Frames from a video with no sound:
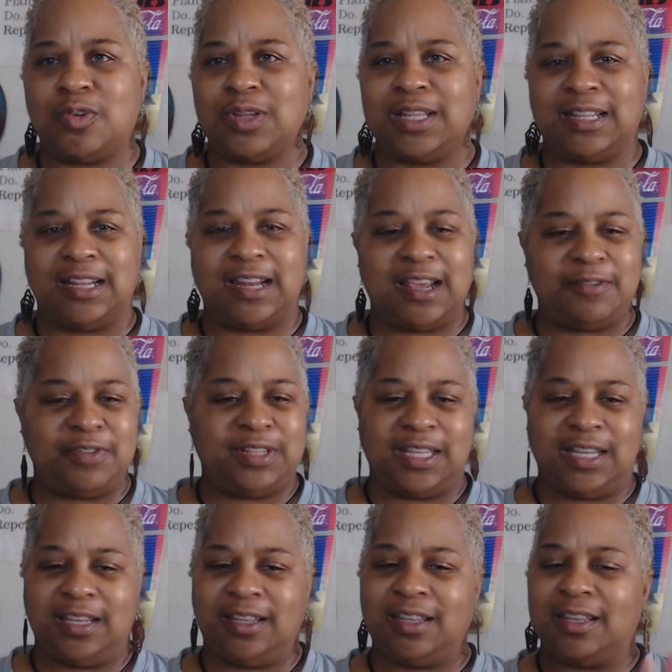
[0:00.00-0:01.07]
and that
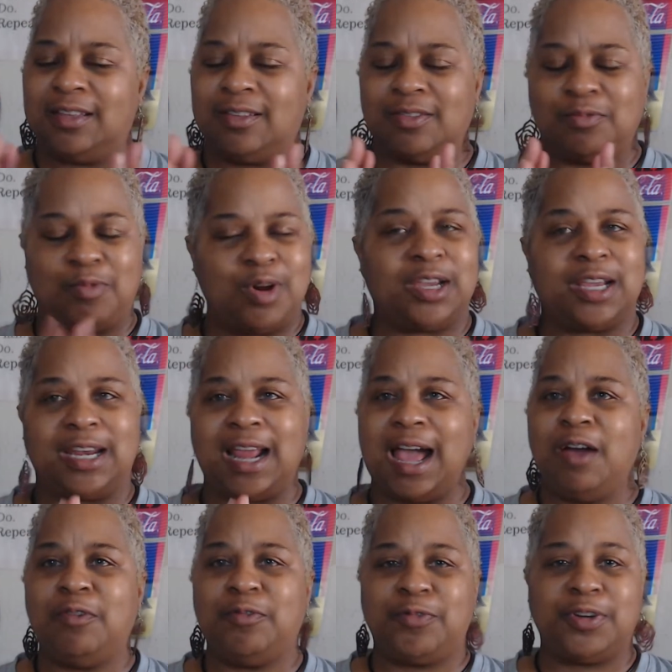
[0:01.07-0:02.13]
everything is working
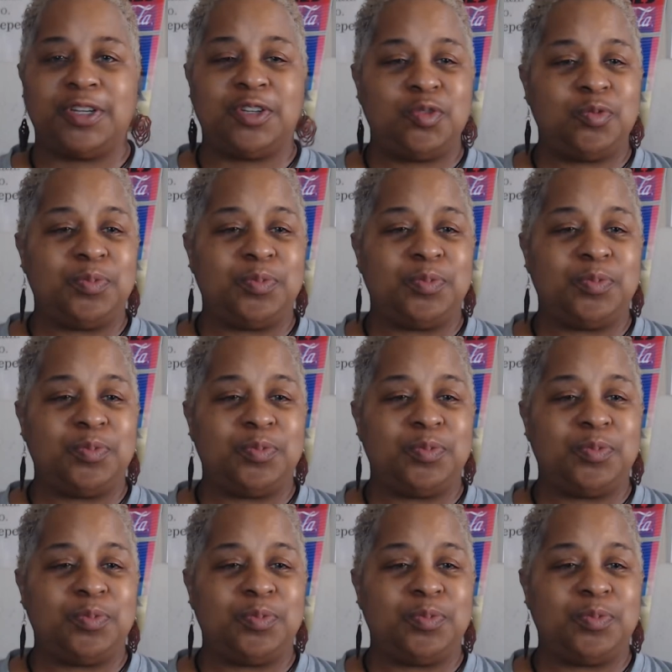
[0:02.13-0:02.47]
out for you,